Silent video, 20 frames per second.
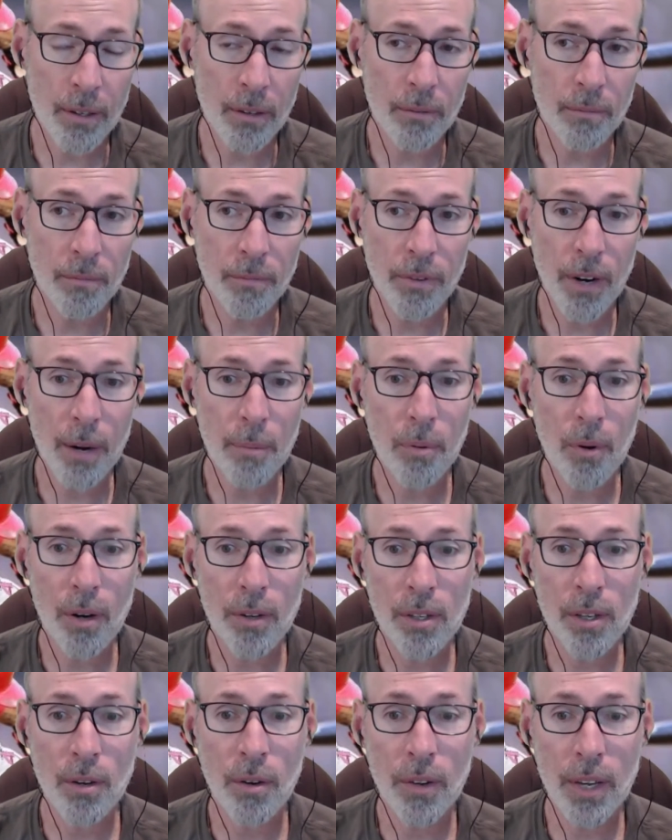Freddie
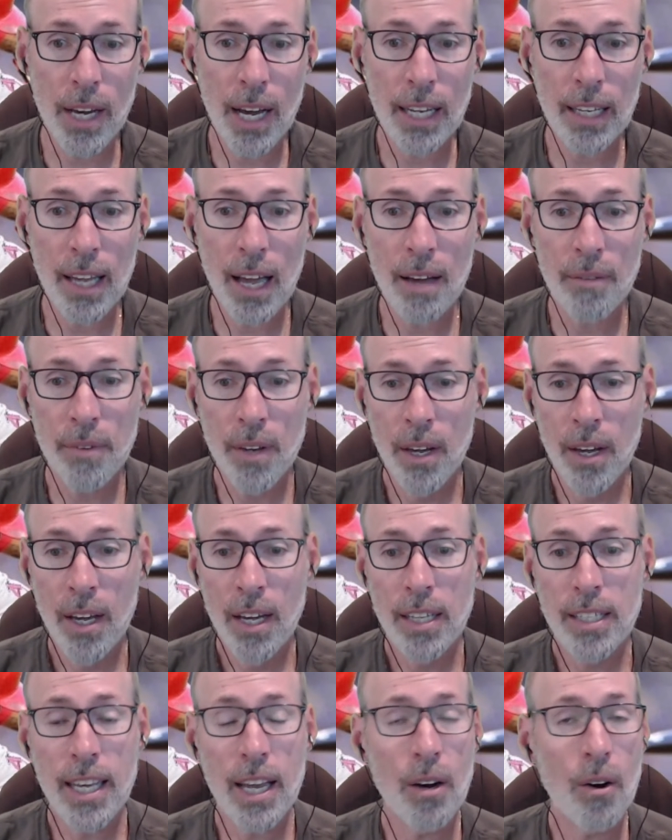Peralta, the only guy left.
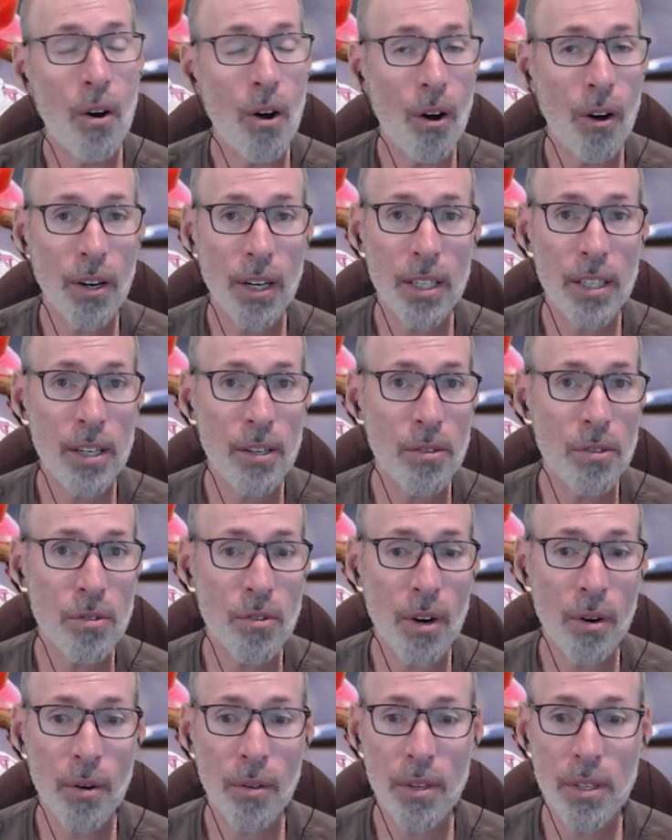DL Hall continues to
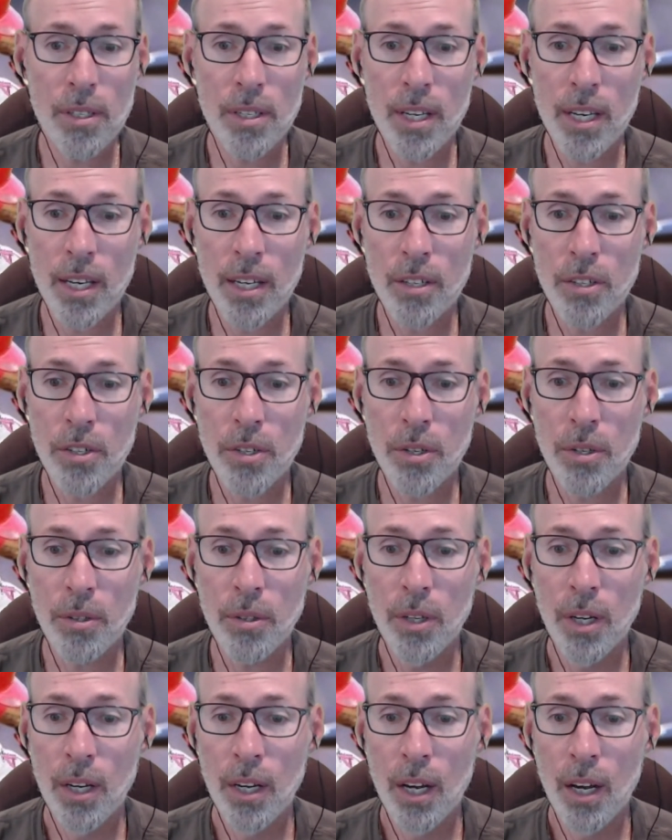struggle with his knee
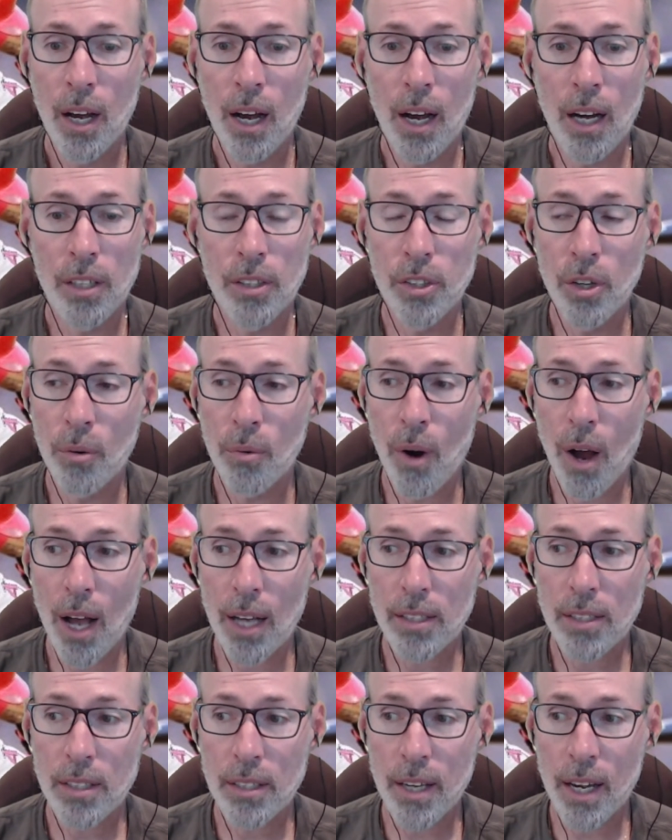issue. Joe
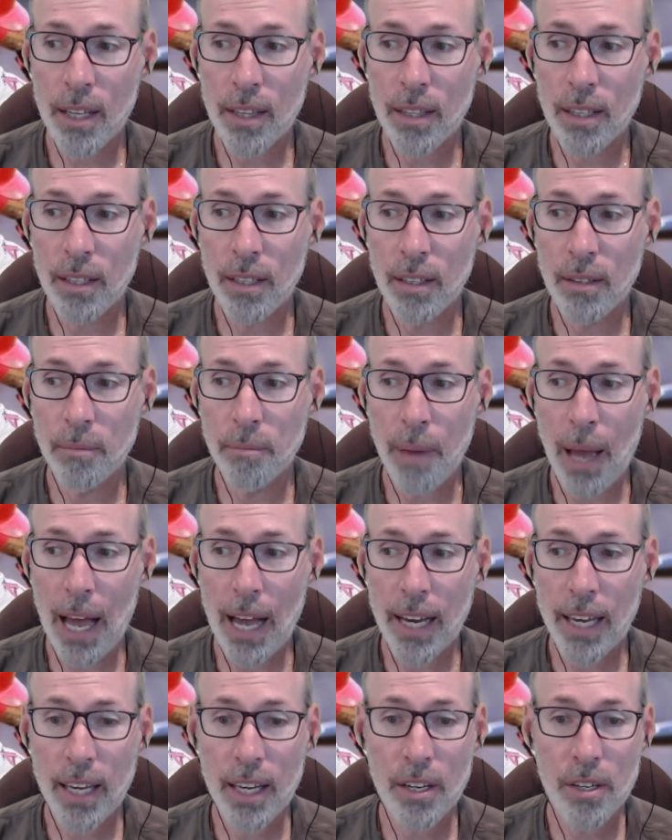Ross has got the
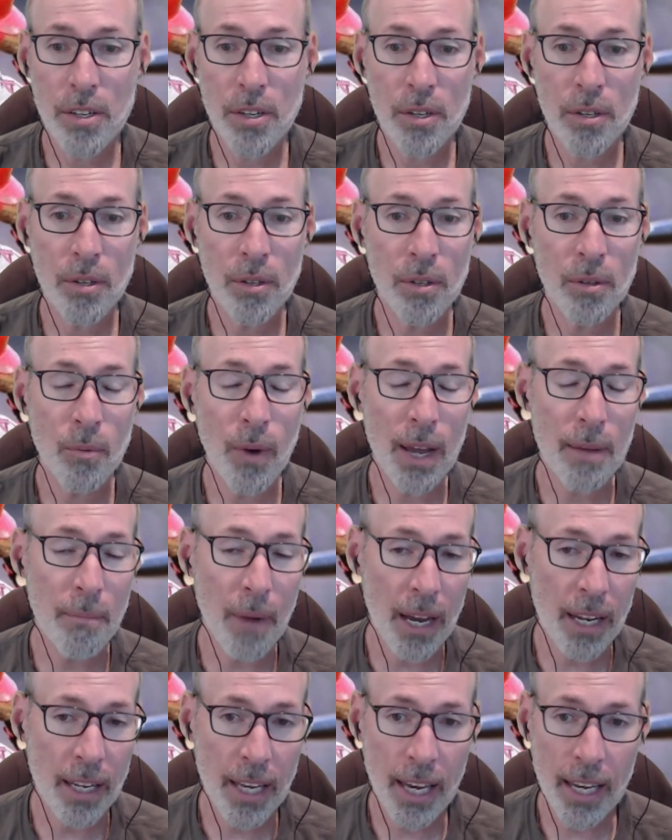back issue. Wade
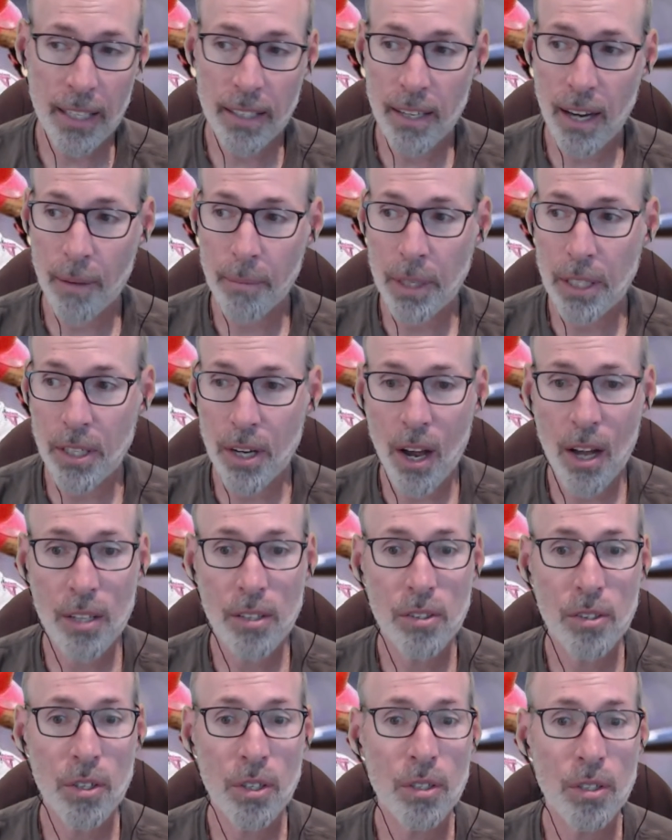Miley had Tommy John
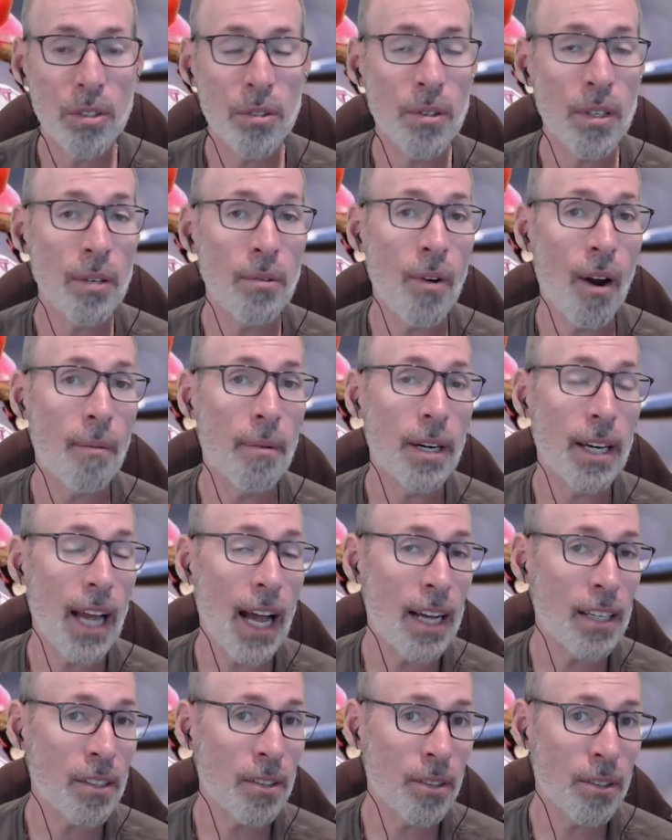surgery. Robert
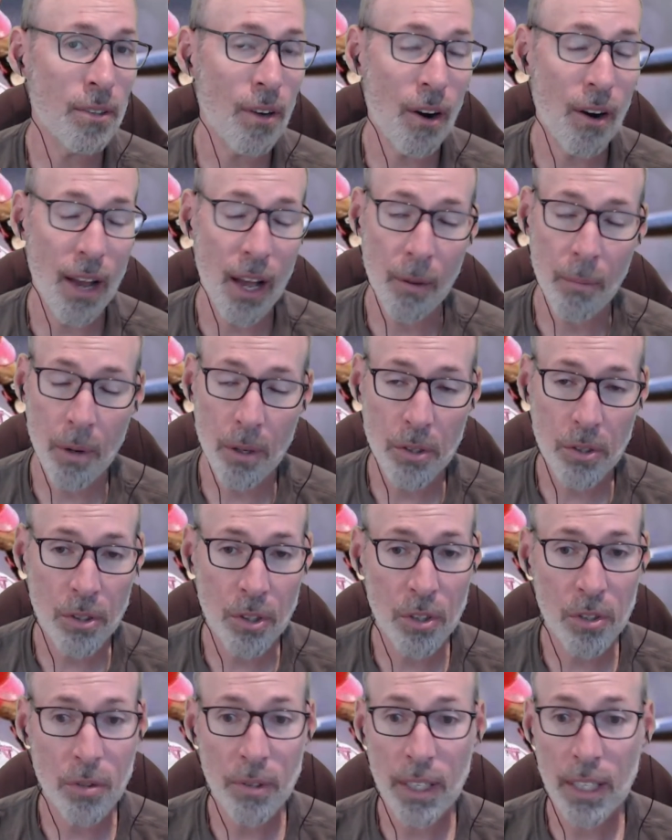Gasser, elbow
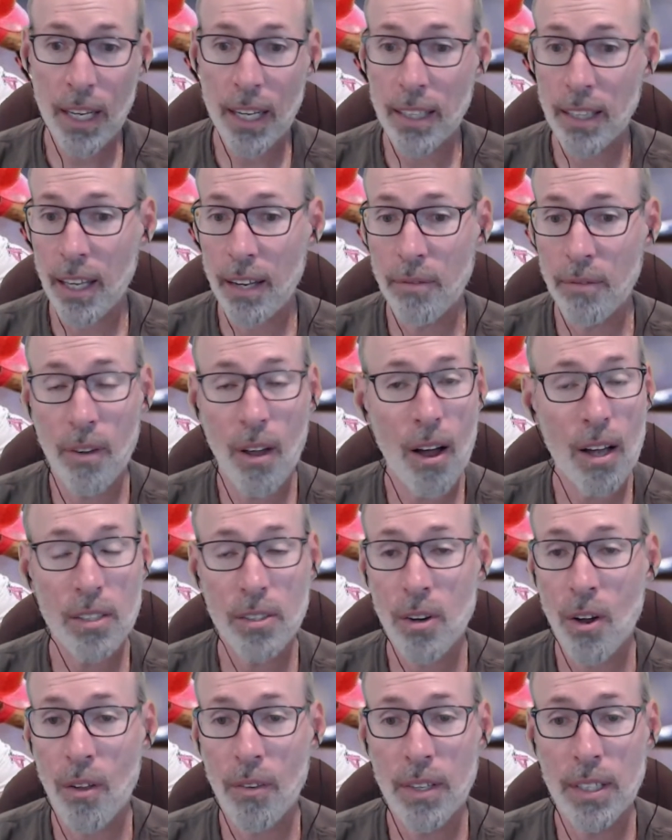surgery. Like, they've
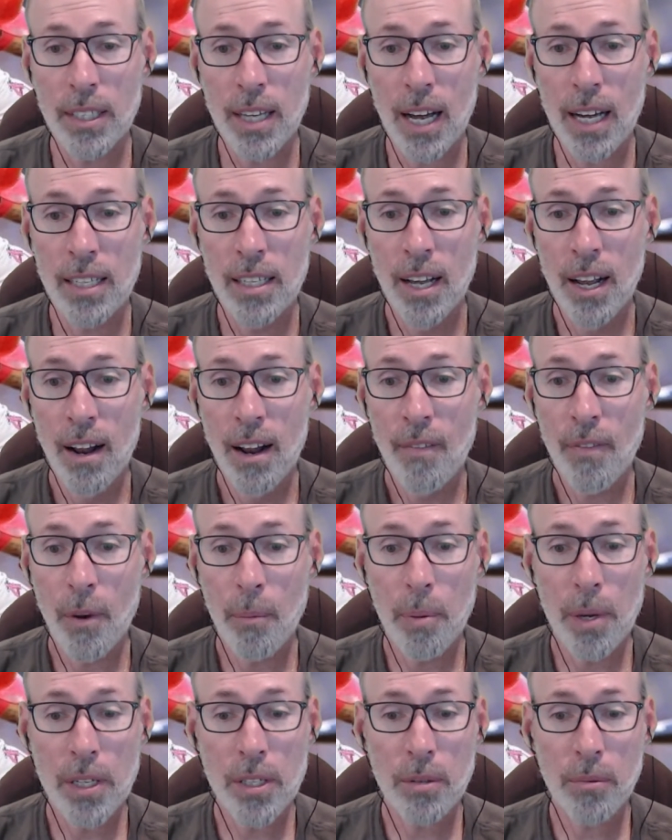lost all these guys. Their
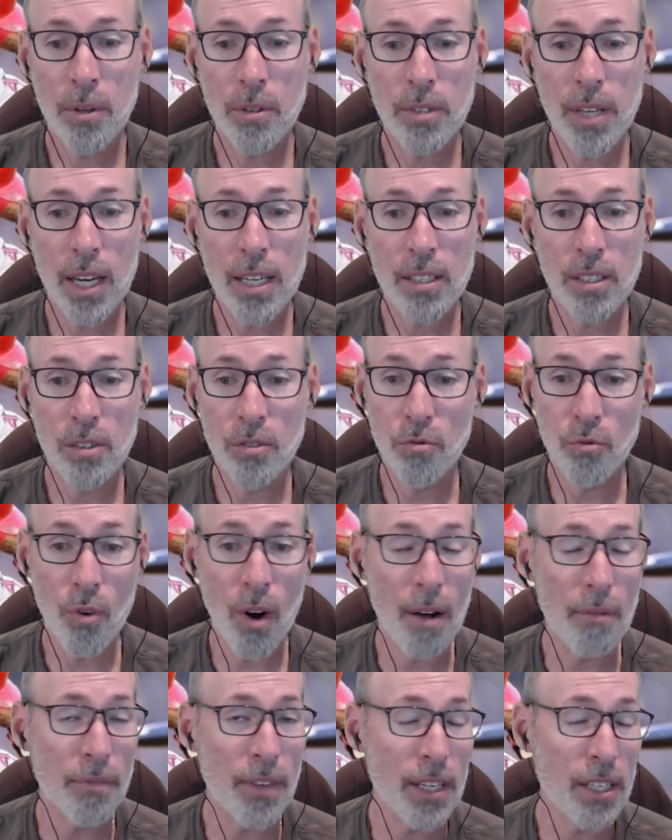pitching rotation's
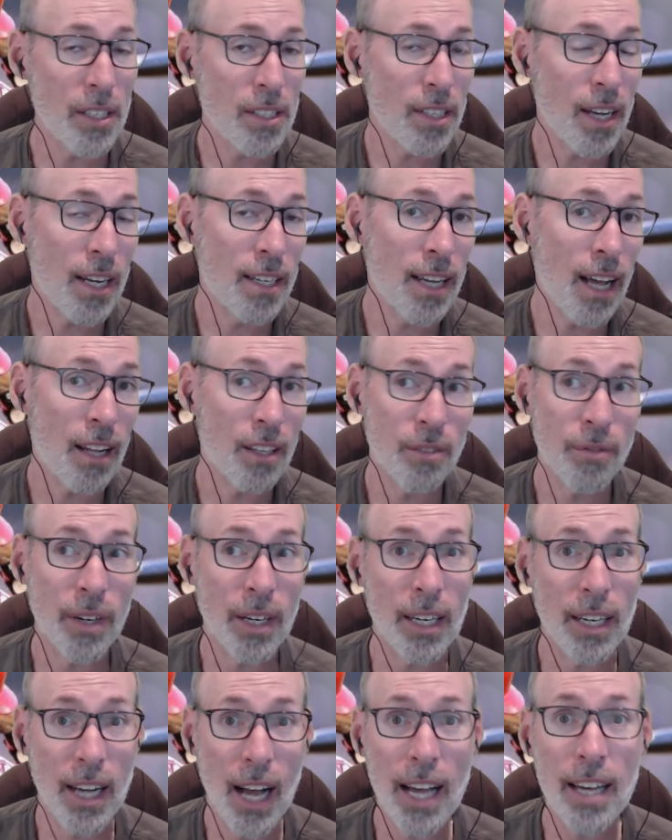rough. They just signed Dallas
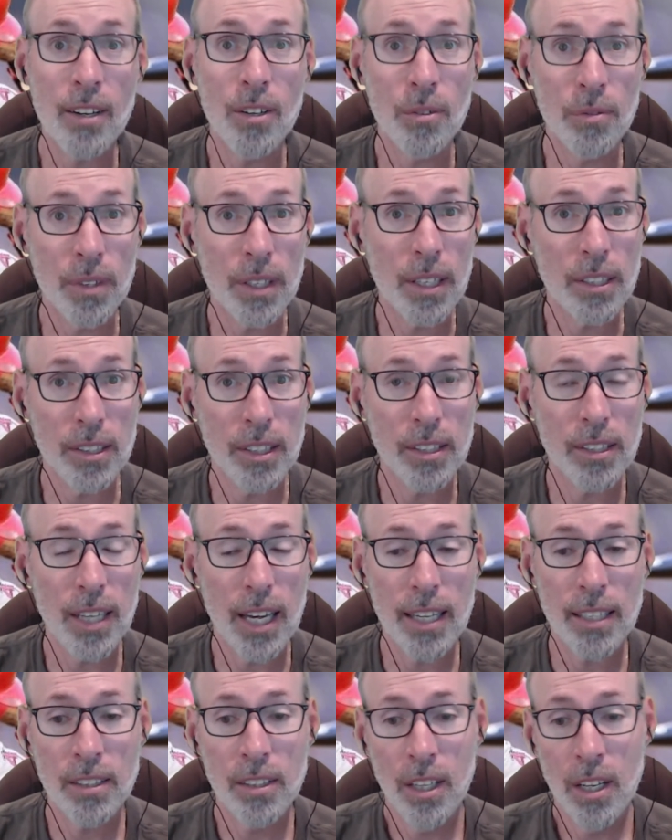freaking Keuchel, for goodness
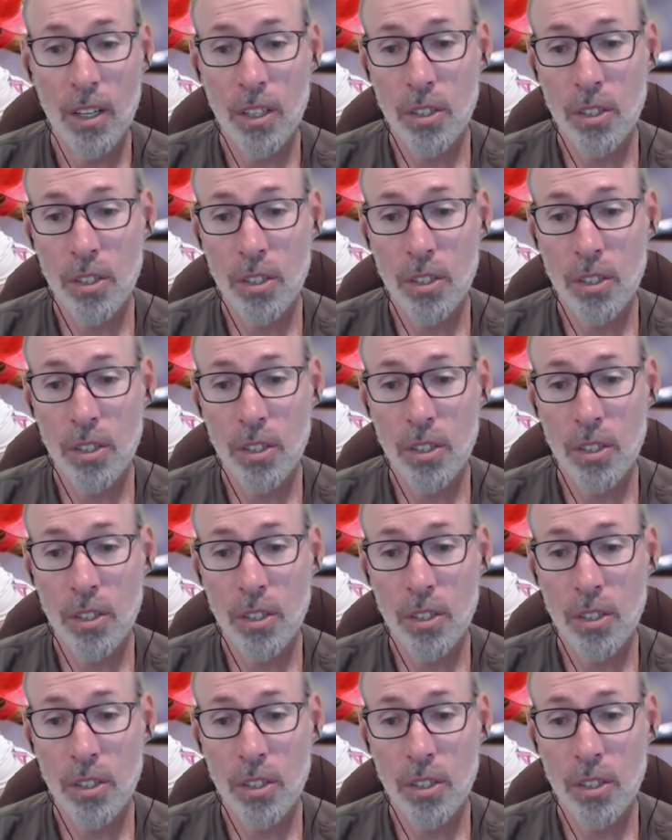sakes.